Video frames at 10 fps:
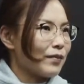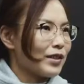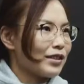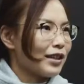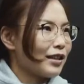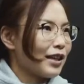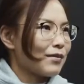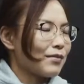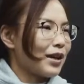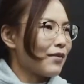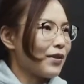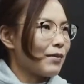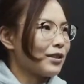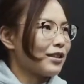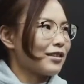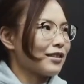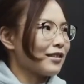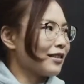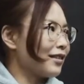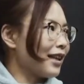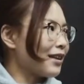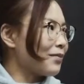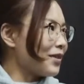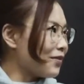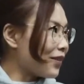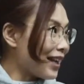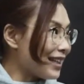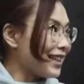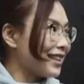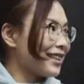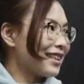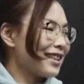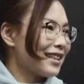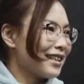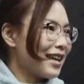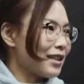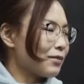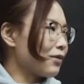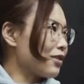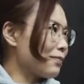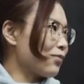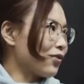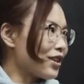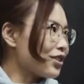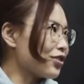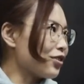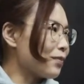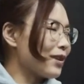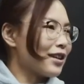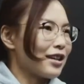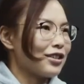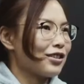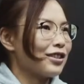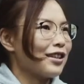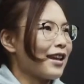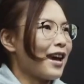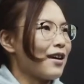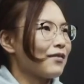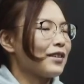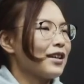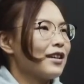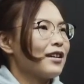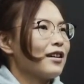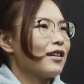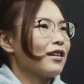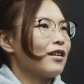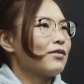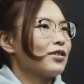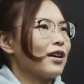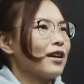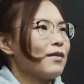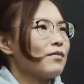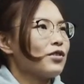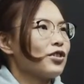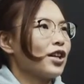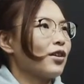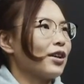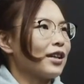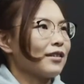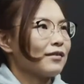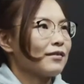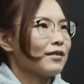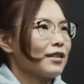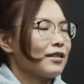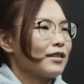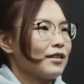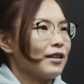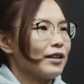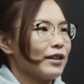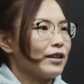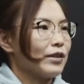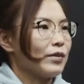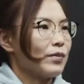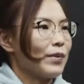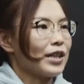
it's not like my family doesn't like me fighting as a professional, but I just didn't have a lot of time sharing my